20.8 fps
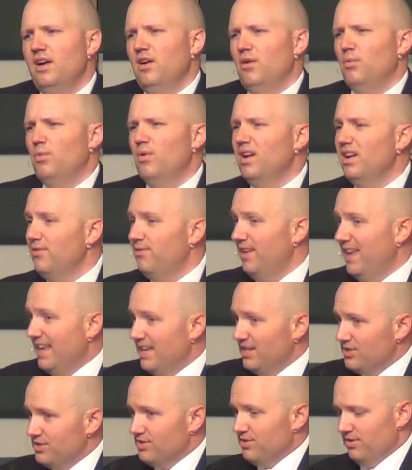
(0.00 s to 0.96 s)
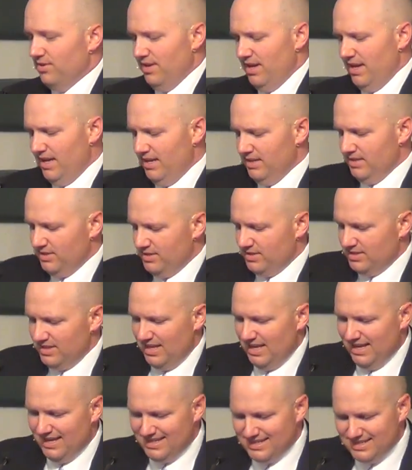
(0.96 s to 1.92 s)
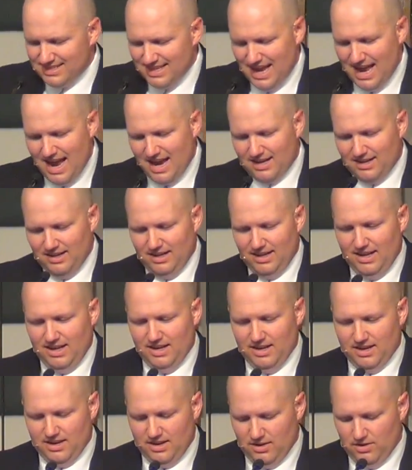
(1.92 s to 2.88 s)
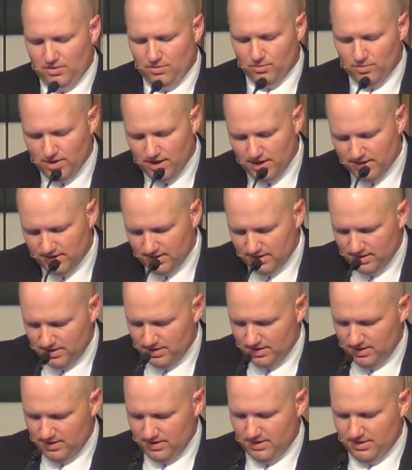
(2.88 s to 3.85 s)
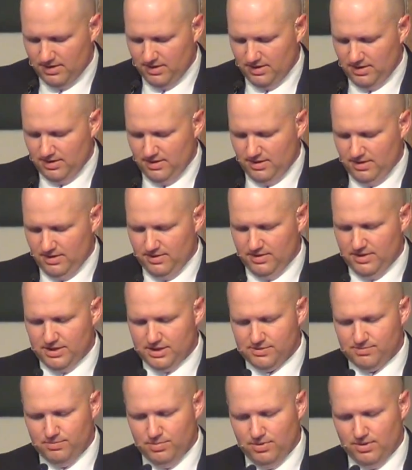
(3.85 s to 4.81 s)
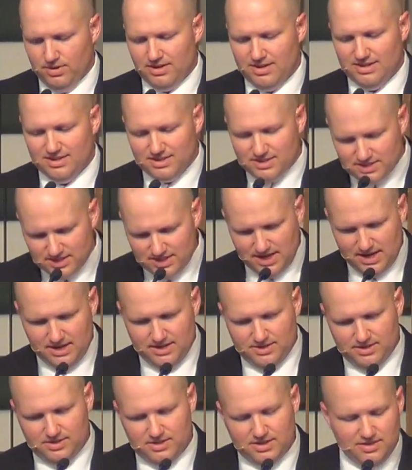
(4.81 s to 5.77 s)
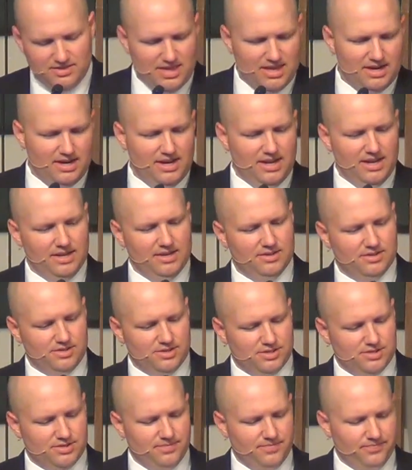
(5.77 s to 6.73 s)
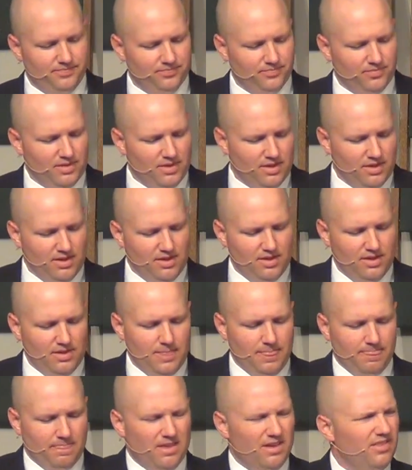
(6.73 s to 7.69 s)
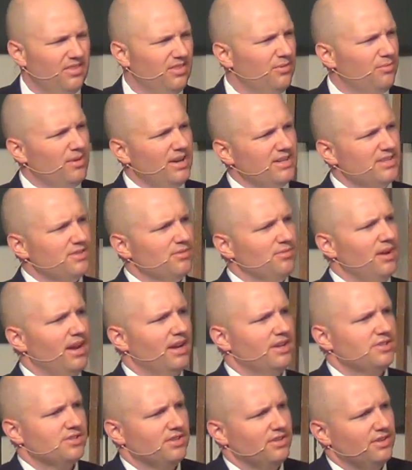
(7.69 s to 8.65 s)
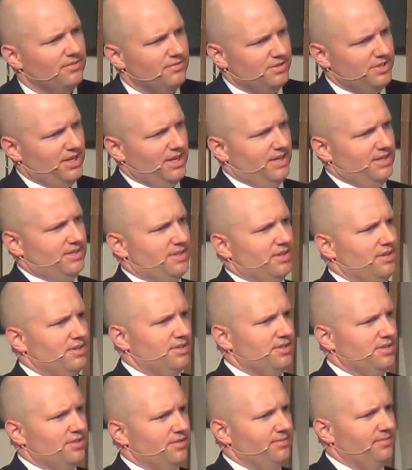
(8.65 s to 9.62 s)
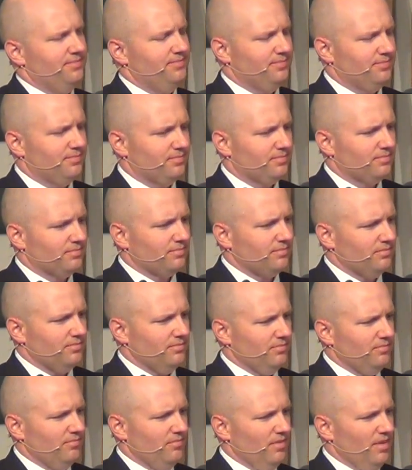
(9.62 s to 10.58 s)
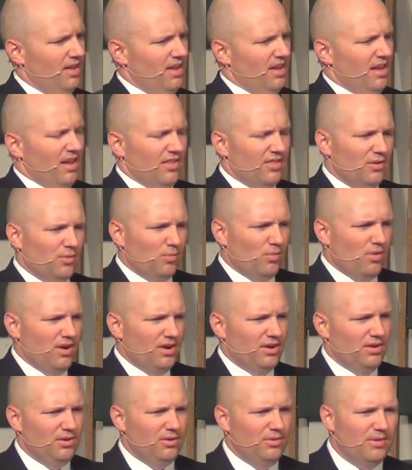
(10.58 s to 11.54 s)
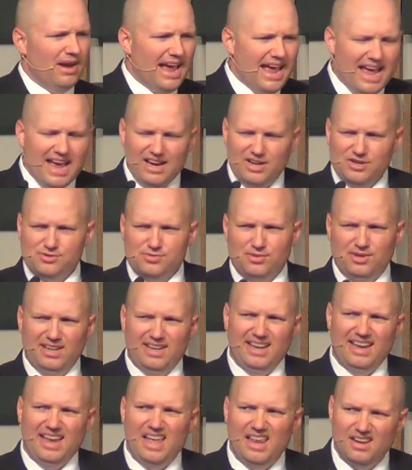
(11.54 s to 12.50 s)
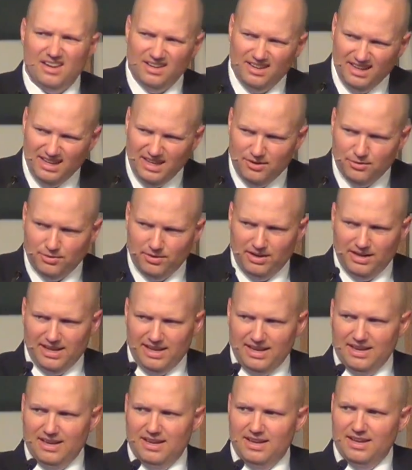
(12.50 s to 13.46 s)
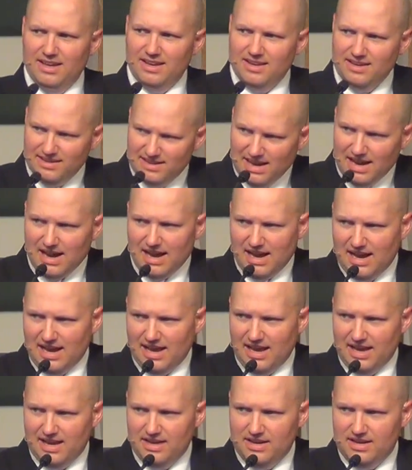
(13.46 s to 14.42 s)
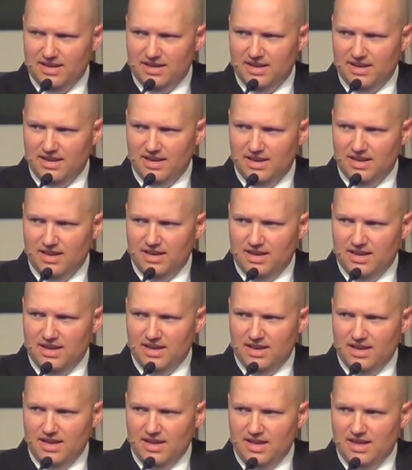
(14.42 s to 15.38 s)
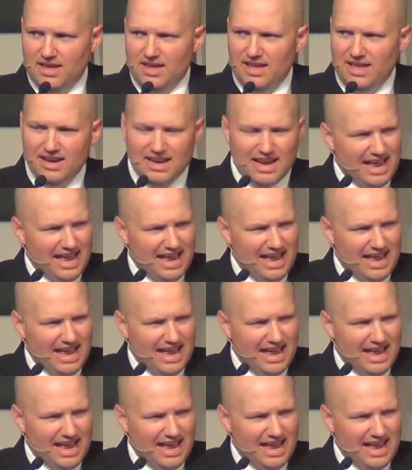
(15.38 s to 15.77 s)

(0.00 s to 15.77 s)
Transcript: What if Easter is exactly what this book says that it is the resurrection of Jesus, the one who actually and literally died, and